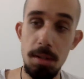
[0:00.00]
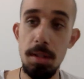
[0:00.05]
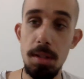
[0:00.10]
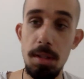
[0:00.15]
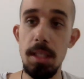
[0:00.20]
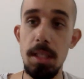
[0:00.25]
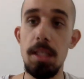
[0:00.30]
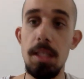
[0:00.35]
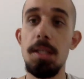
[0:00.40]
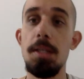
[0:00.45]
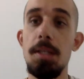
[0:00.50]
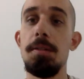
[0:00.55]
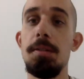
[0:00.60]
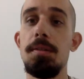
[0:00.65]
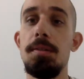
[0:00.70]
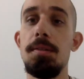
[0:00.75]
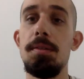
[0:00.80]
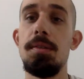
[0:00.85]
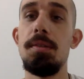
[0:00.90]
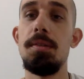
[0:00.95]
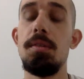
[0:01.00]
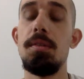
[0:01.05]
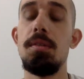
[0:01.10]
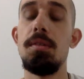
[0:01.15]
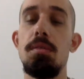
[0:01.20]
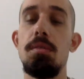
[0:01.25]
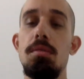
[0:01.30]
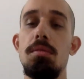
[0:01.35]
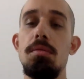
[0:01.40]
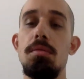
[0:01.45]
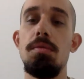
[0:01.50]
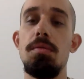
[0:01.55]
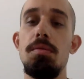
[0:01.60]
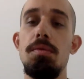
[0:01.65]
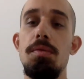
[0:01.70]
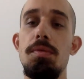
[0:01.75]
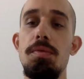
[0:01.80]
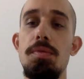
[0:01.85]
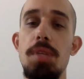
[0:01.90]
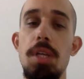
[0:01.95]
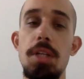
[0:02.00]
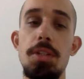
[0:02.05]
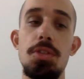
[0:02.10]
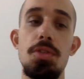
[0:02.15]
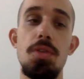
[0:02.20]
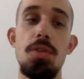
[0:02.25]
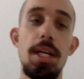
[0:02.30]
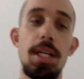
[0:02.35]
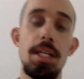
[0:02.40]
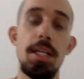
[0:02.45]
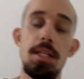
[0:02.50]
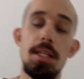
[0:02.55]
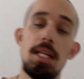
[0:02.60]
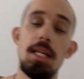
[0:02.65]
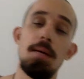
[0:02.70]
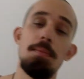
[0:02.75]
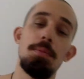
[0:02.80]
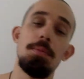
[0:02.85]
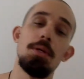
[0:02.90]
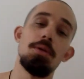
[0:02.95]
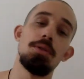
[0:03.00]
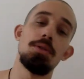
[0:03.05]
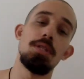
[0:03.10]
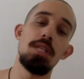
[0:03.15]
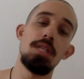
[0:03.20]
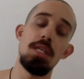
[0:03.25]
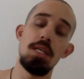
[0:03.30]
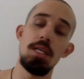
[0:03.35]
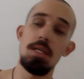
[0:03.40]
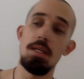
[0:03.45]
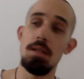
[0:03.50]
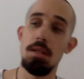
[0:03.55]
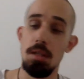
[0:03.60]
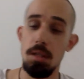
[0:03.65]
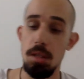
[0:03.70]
the airstrike in Aleppo, the